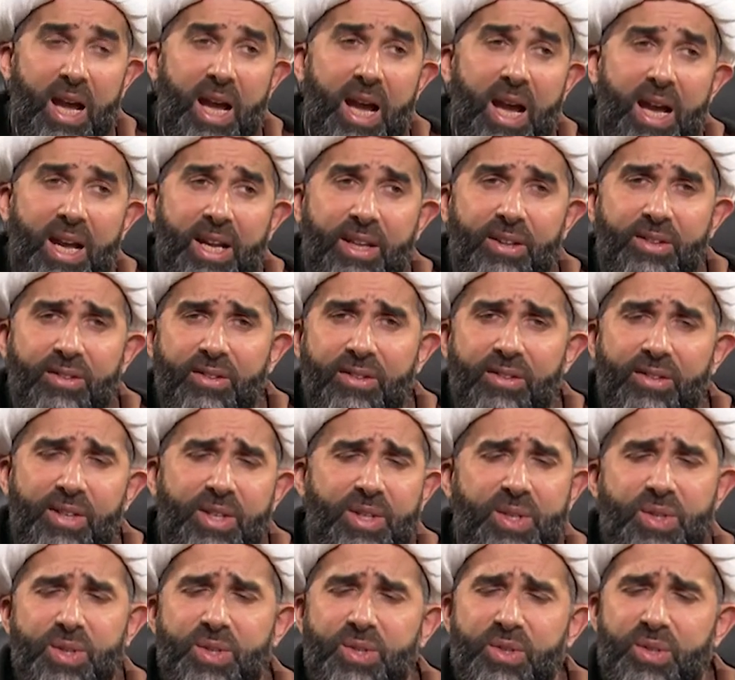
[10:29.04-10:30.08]
And
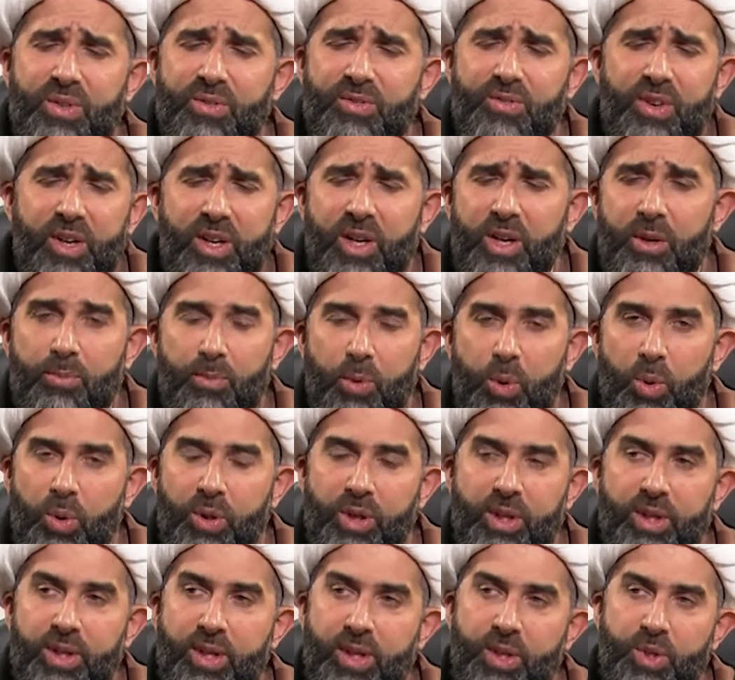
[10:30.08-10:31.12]
this is very
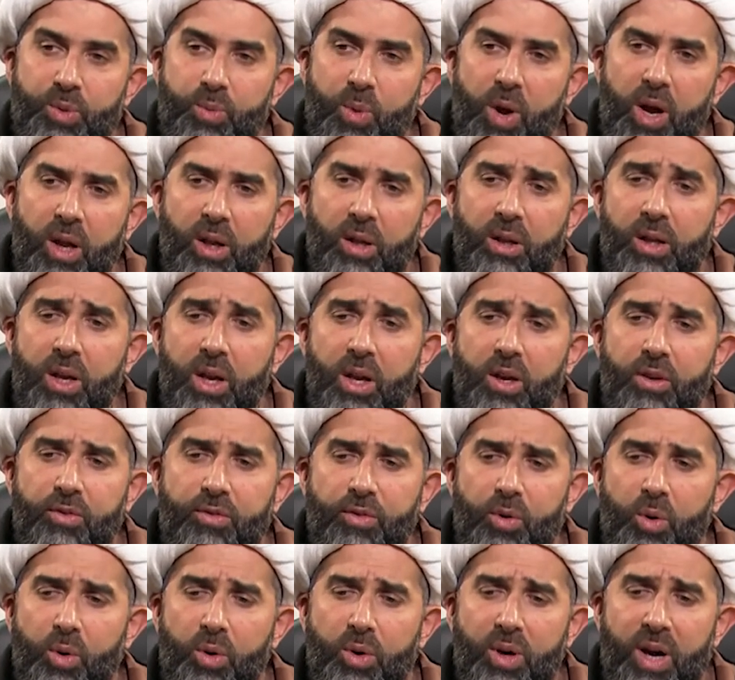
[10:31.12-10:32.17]
important as well
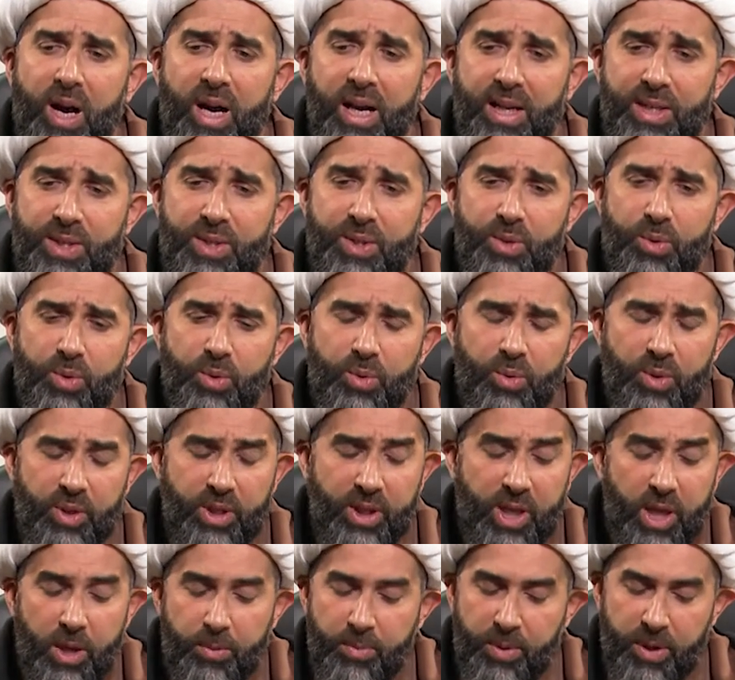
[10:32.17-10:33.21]
for us to
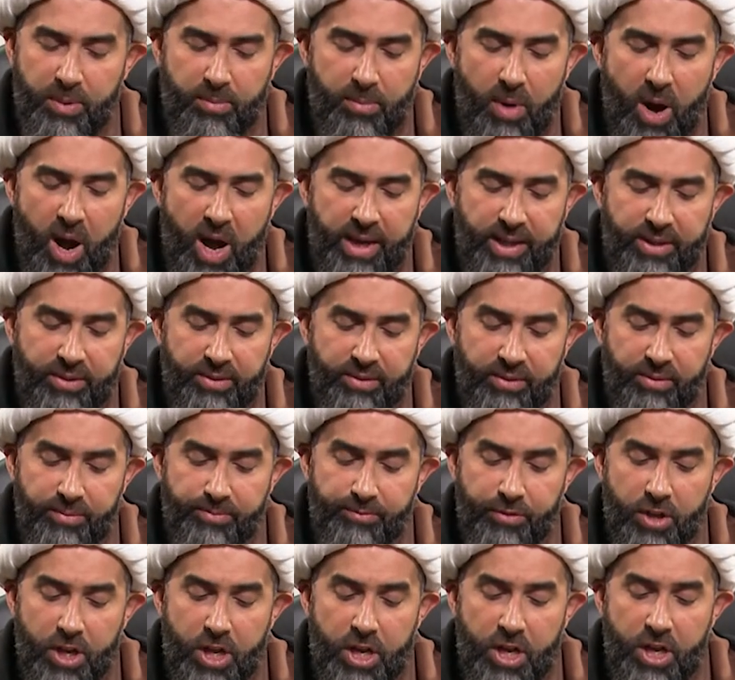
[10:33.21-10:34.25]
keep in mind.
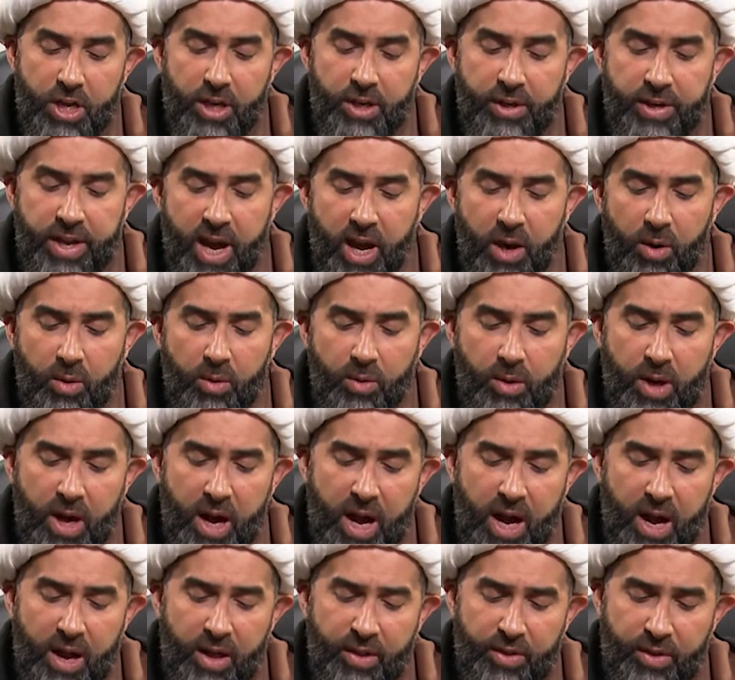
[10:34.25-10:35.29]
Now,
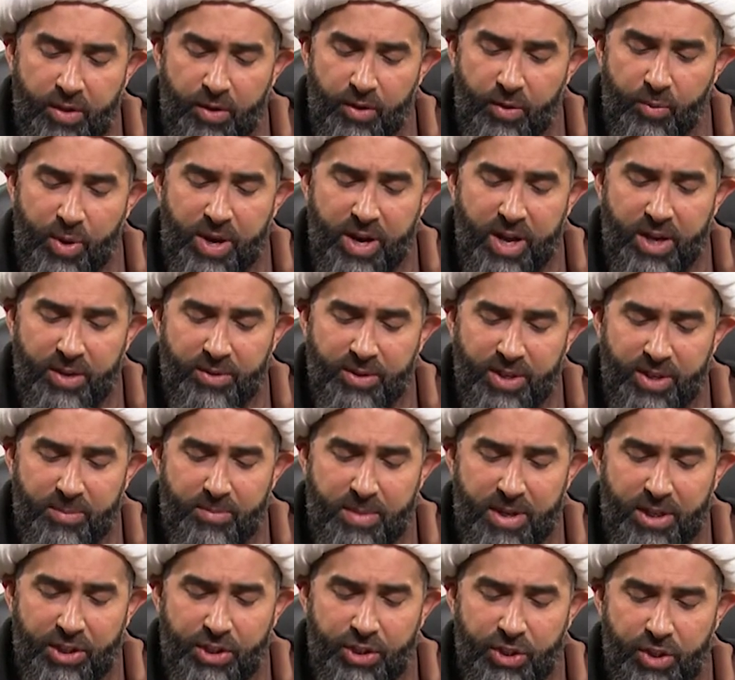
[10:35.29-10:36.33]
when I did
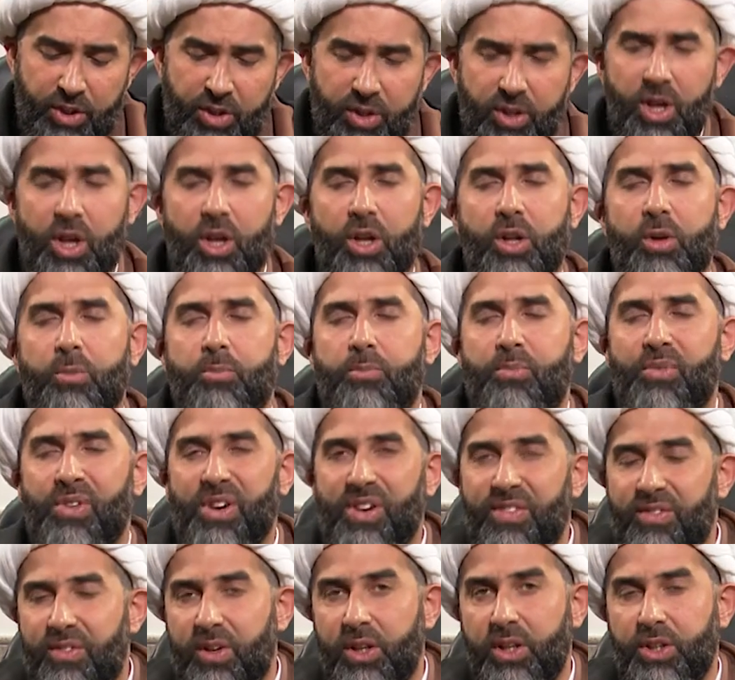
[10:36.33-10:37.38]
mention
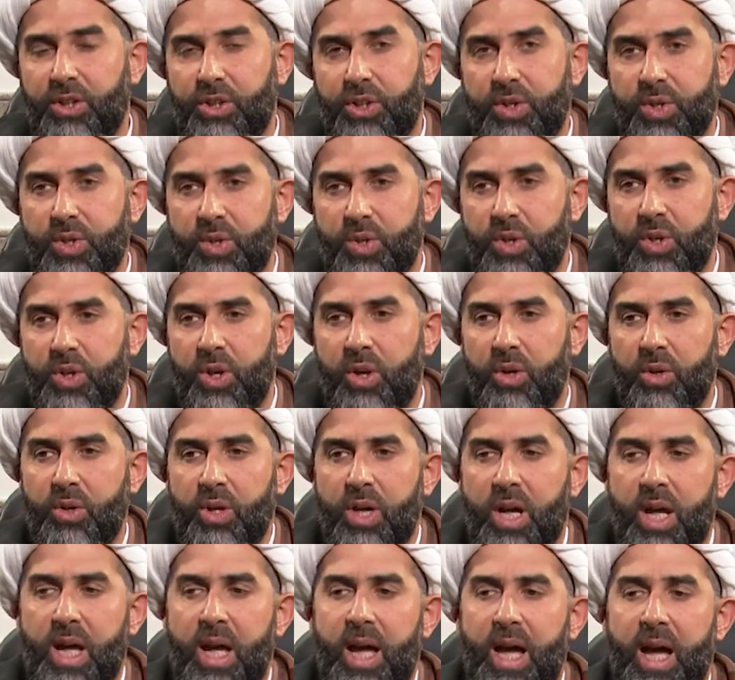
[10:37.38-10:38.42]
privileges, you know,
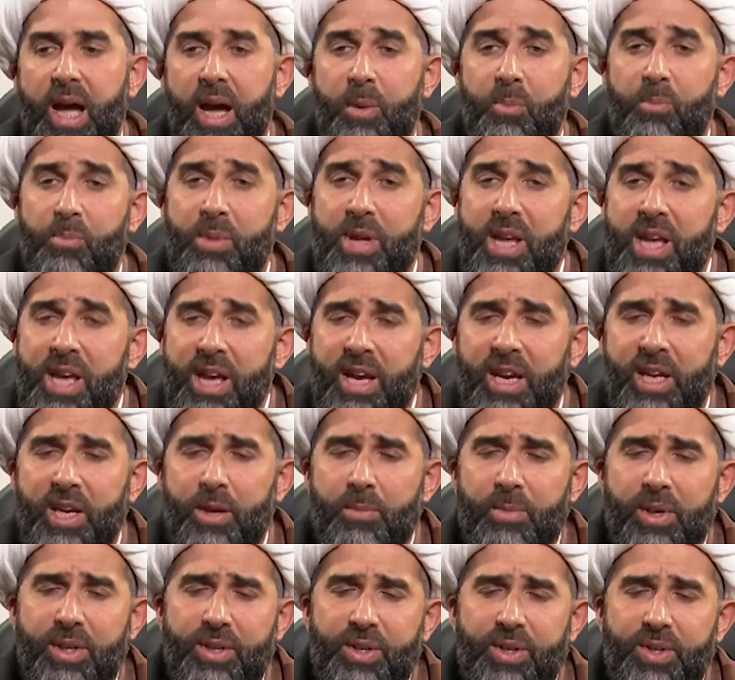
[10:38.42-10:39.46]
and being in
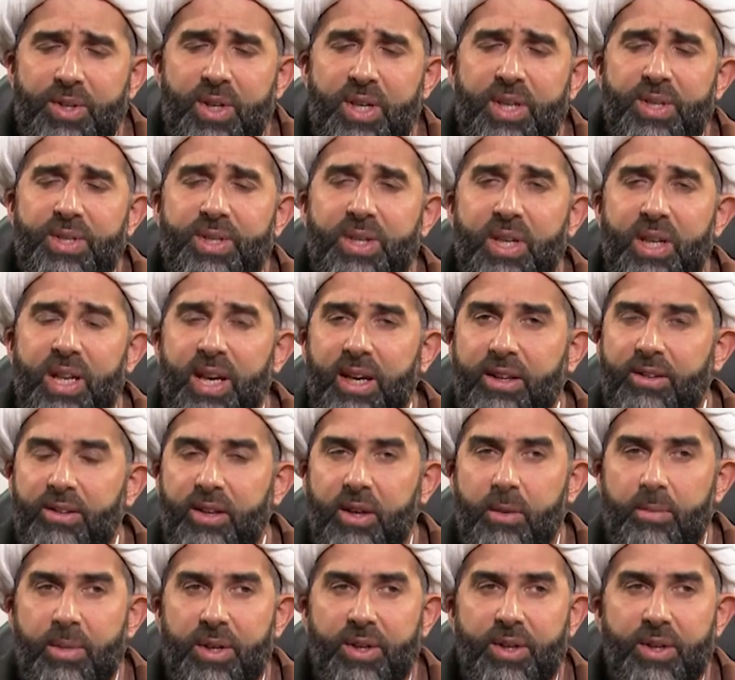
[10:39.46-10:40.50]
a madrasa and
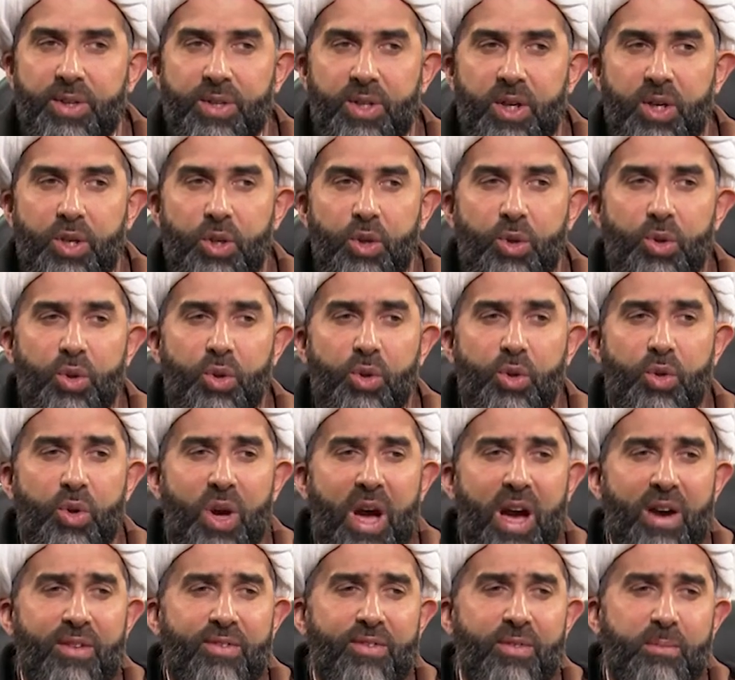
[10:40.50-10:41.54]
selecting a madrasa, you
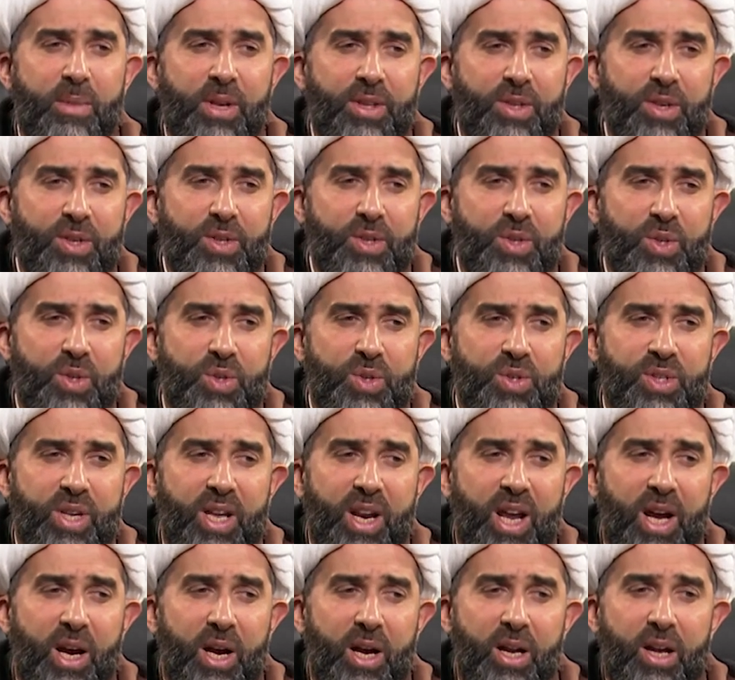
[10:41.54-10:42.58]
have madrasas
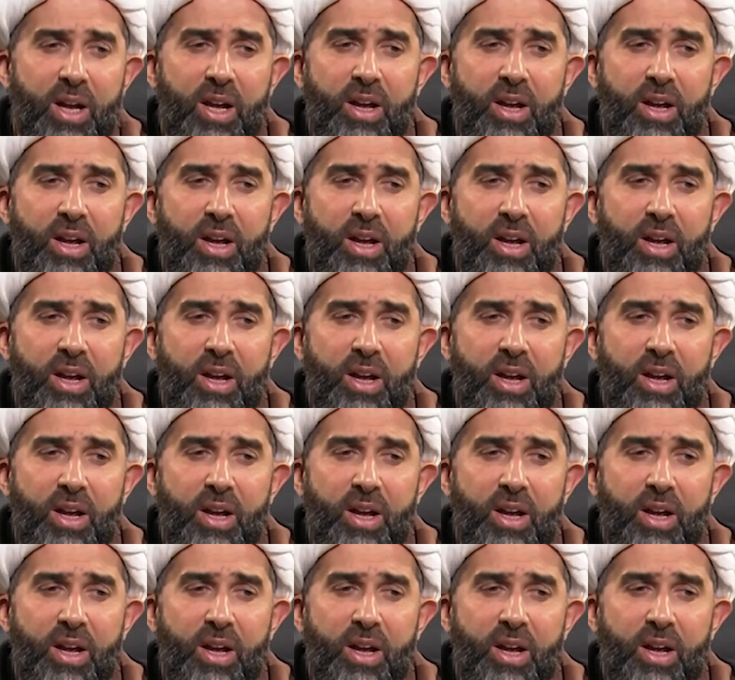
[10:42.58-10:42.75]
that are